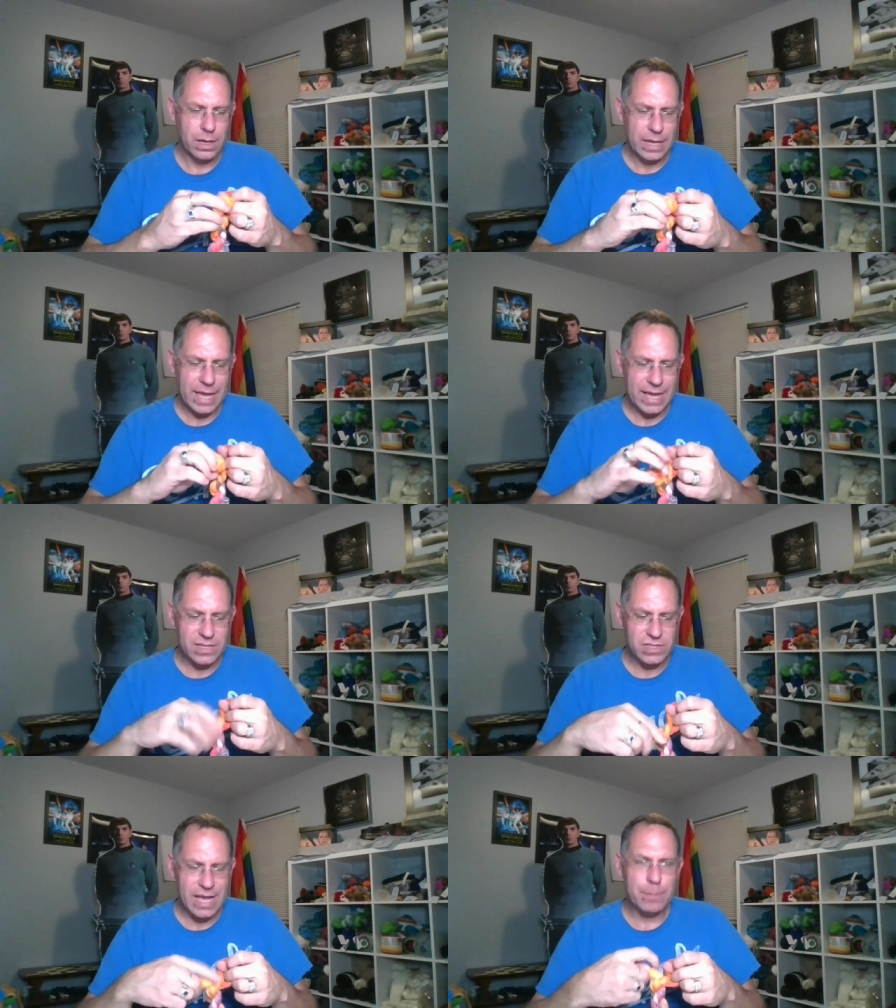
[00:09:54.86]

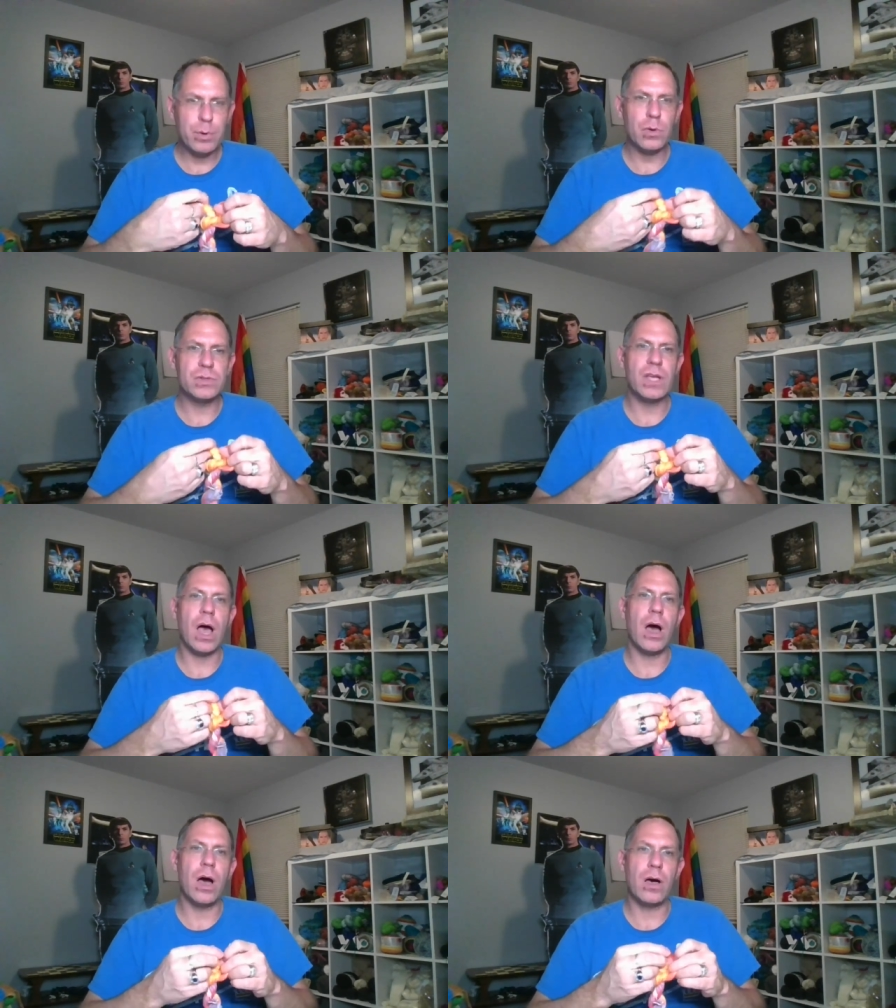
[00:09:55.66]
examples
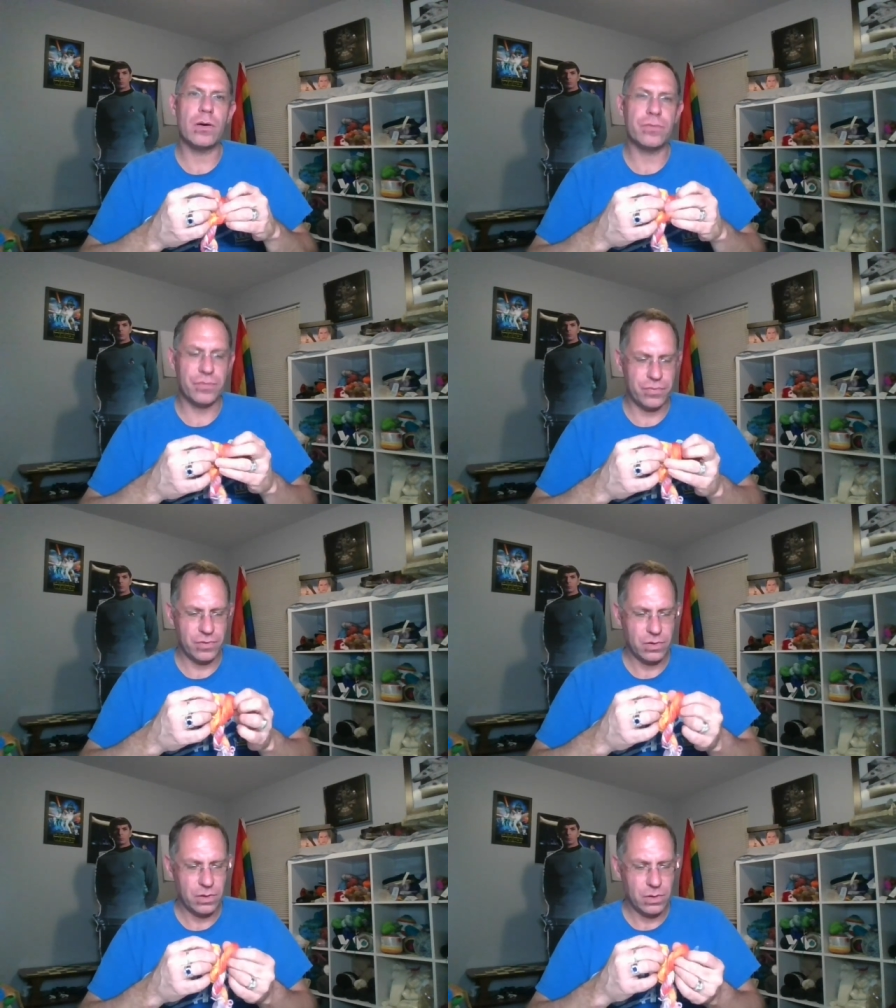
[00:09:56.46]
of
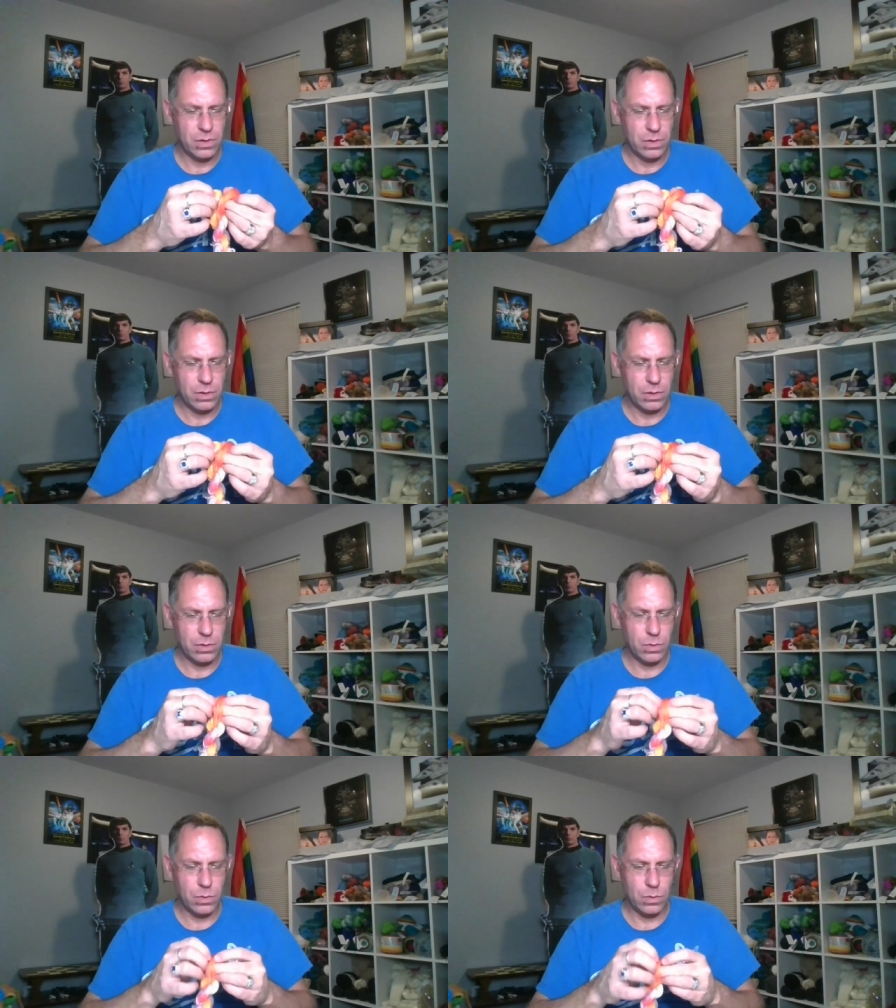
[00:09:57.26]

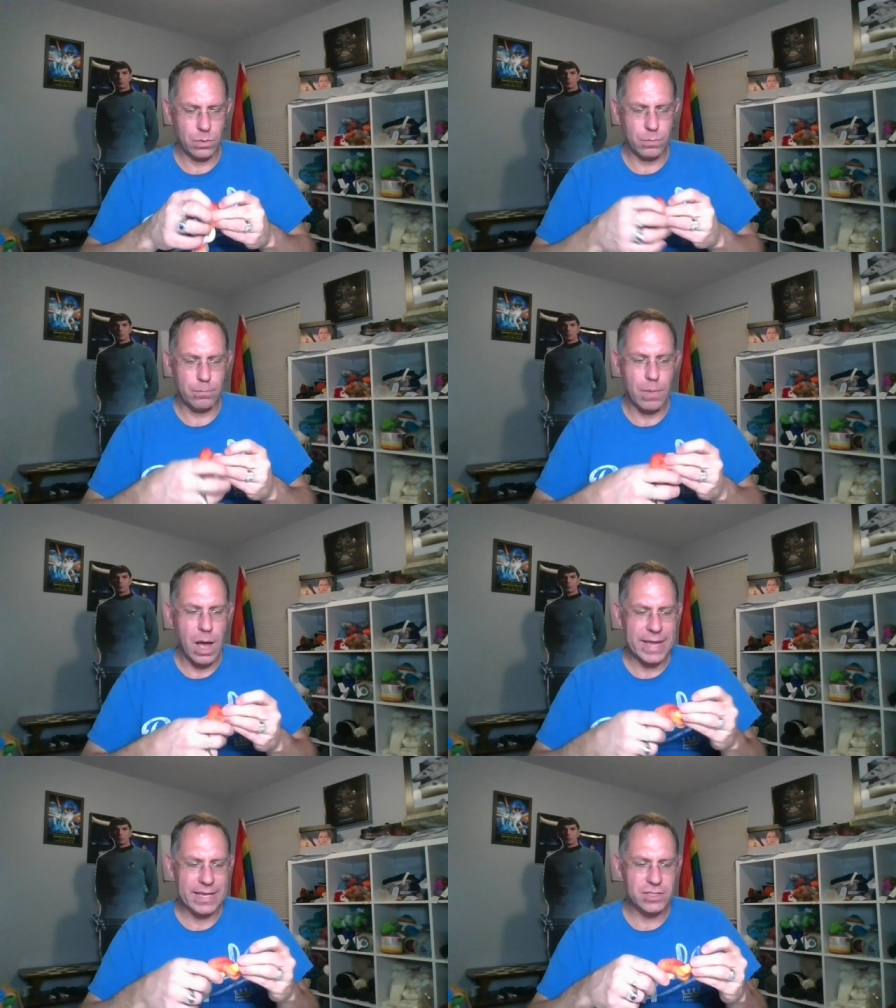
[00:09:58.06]

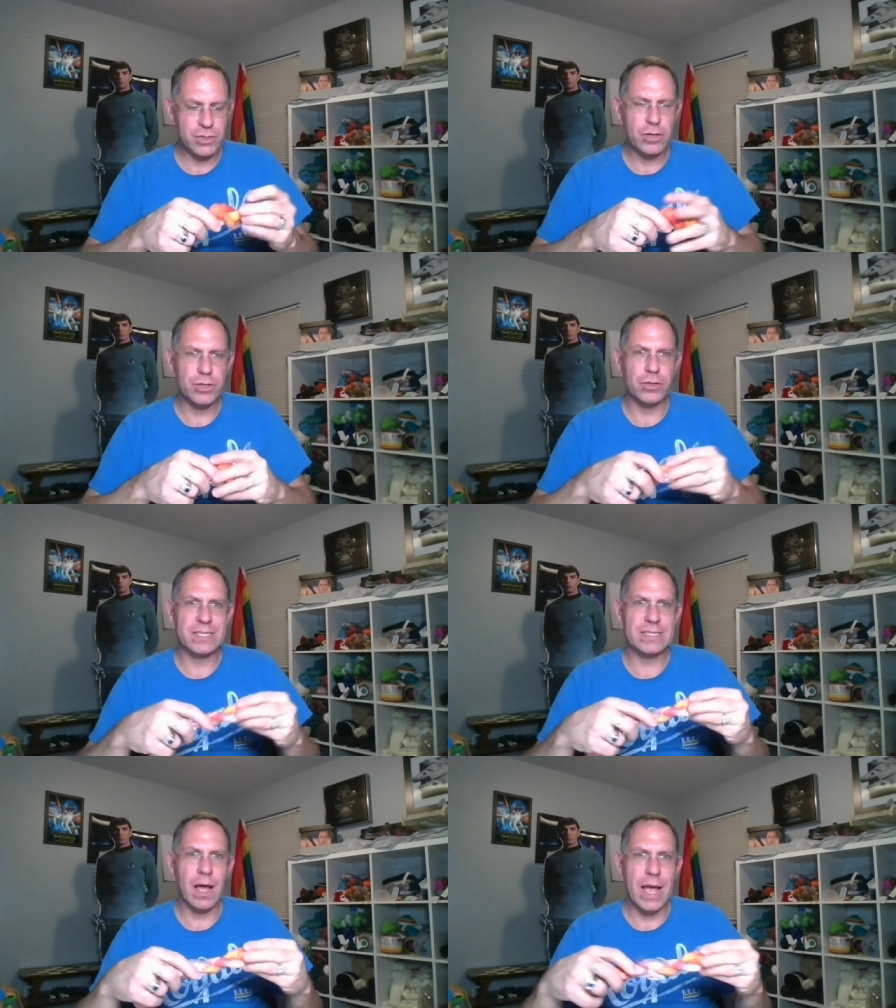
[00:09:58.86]
my instructional
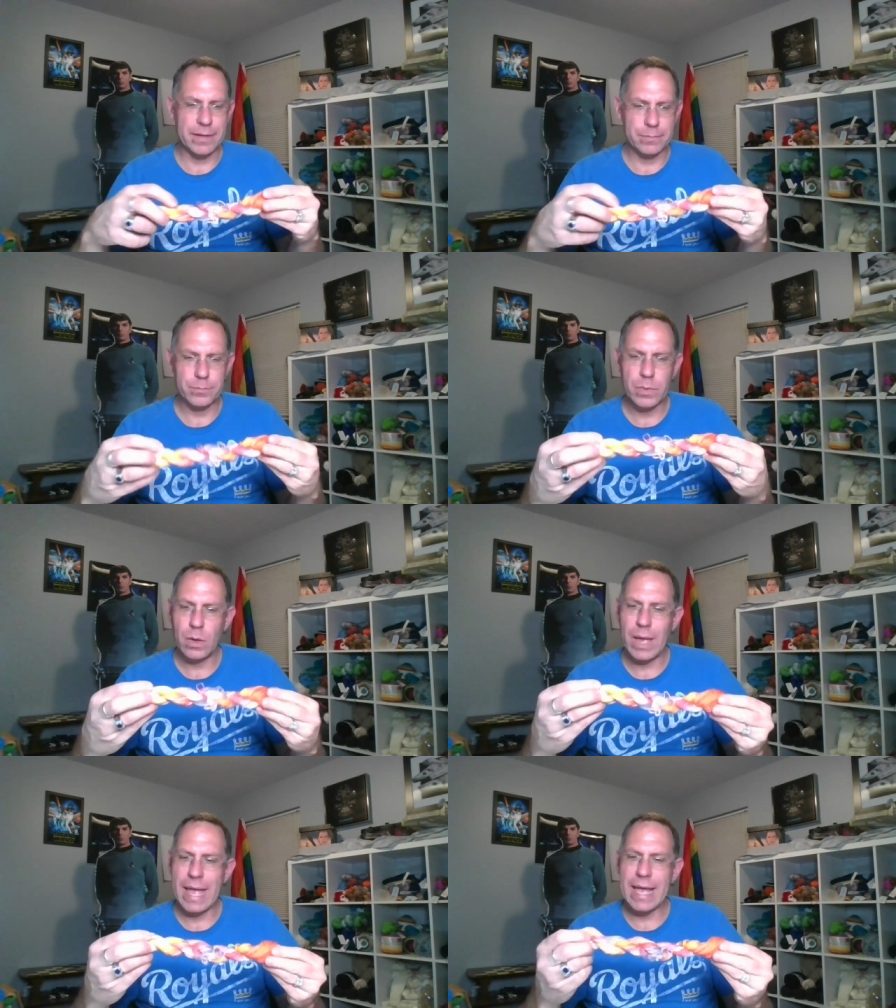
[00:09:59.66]
design.
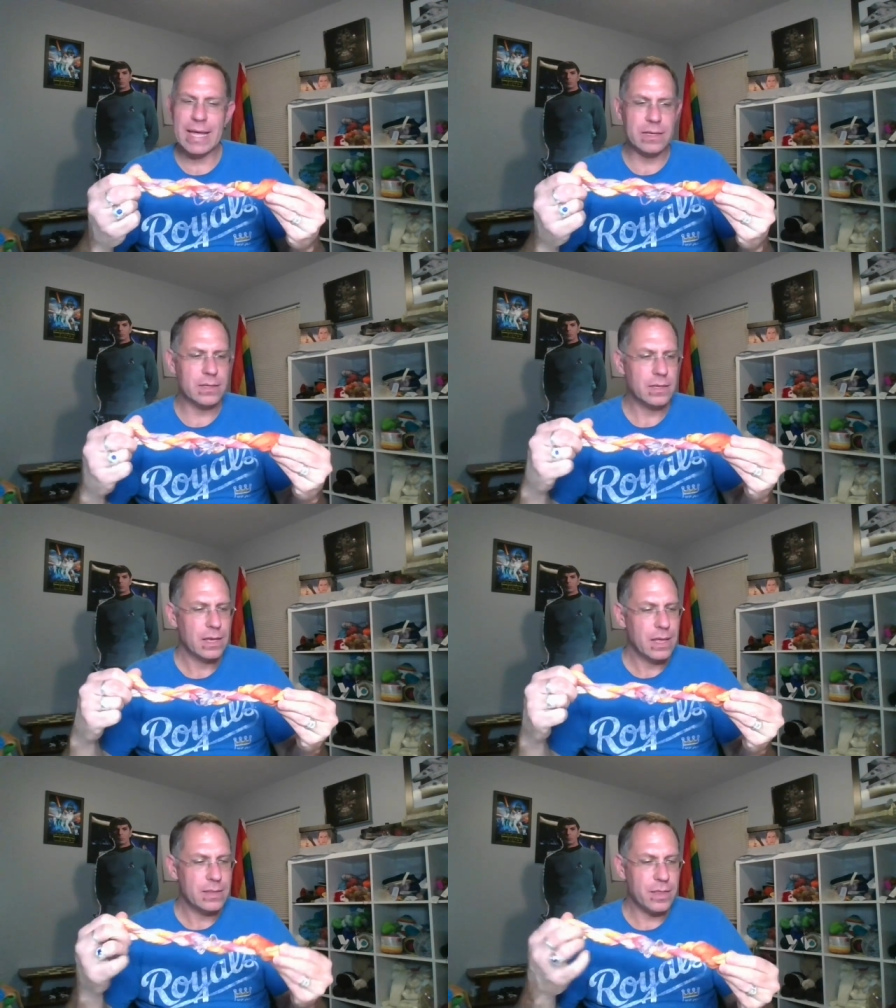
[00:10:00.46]
And
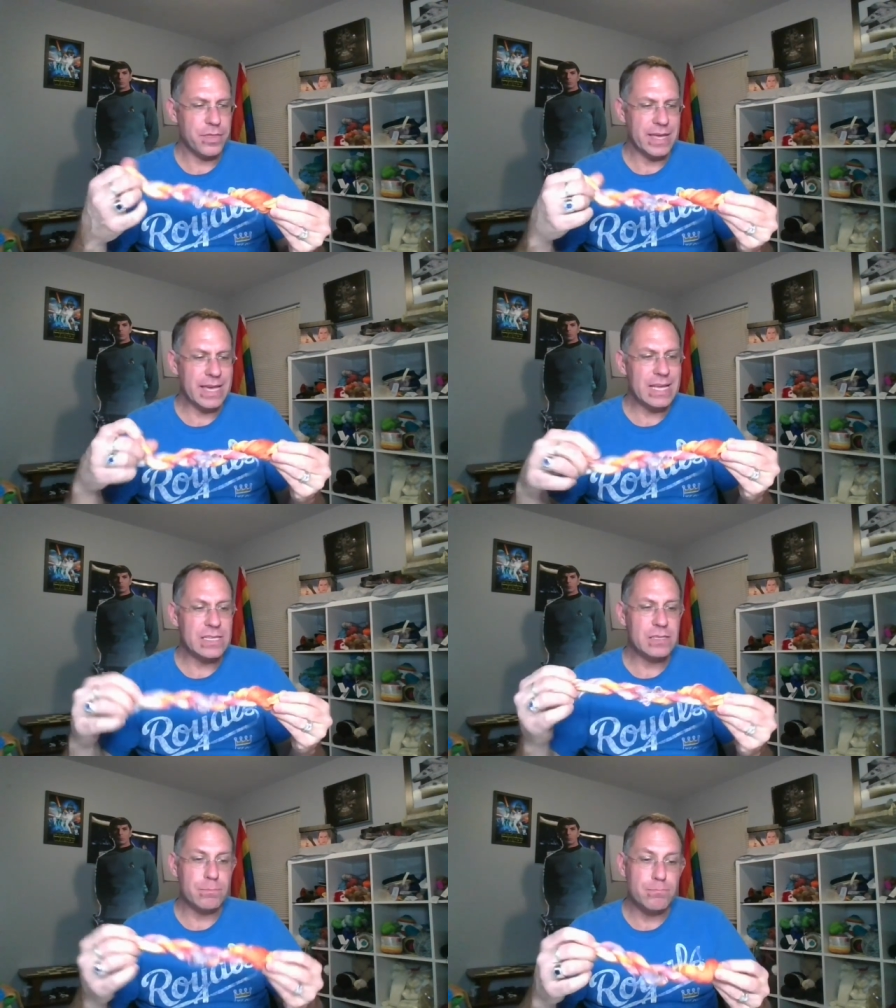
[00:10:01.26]
the thing
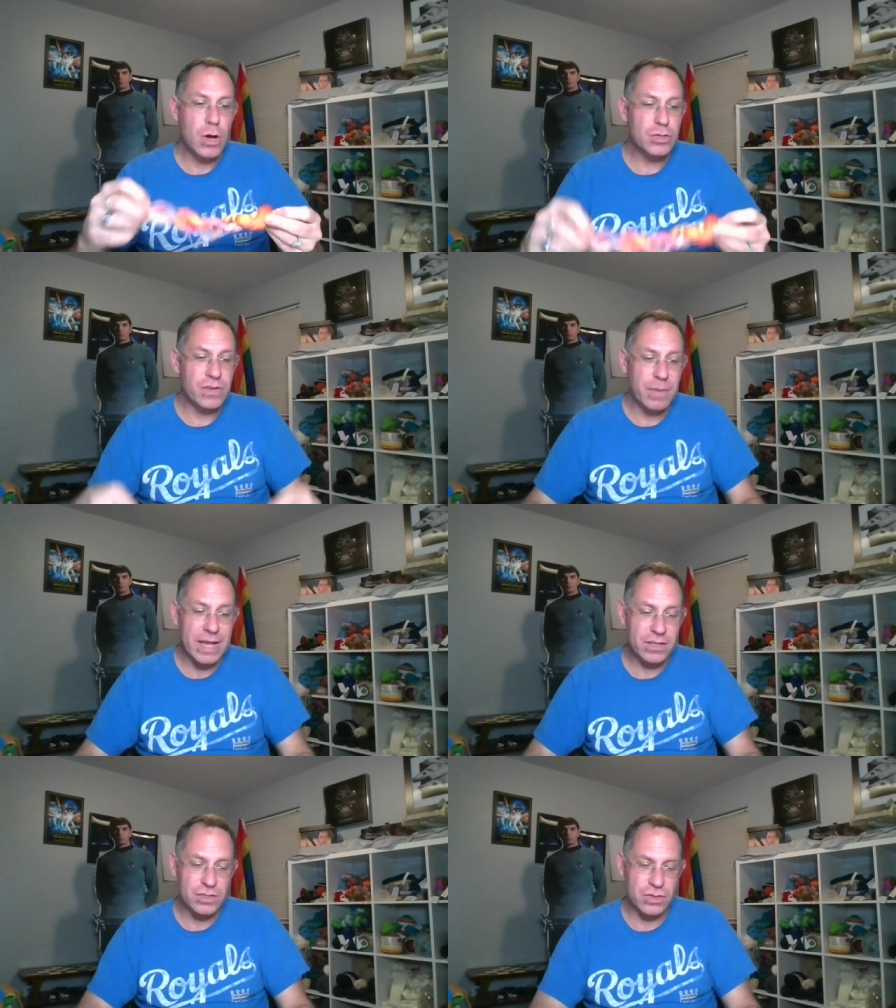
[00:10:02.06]
is, most of
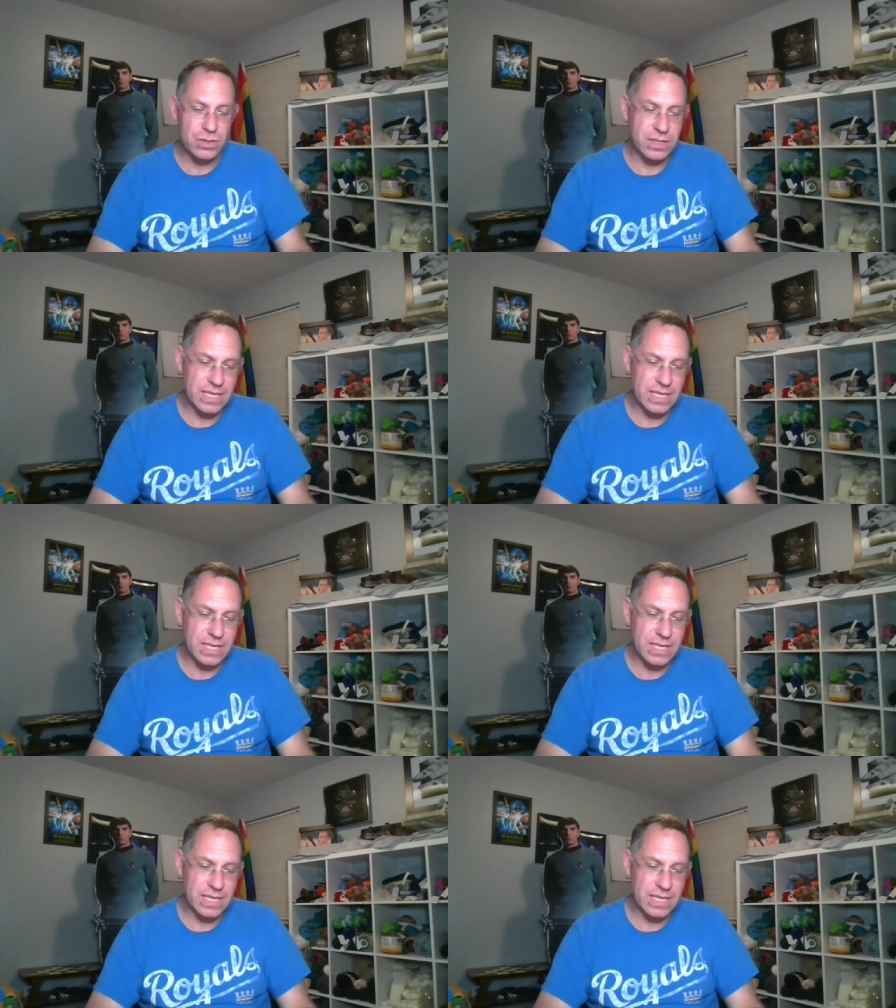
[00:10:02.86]
the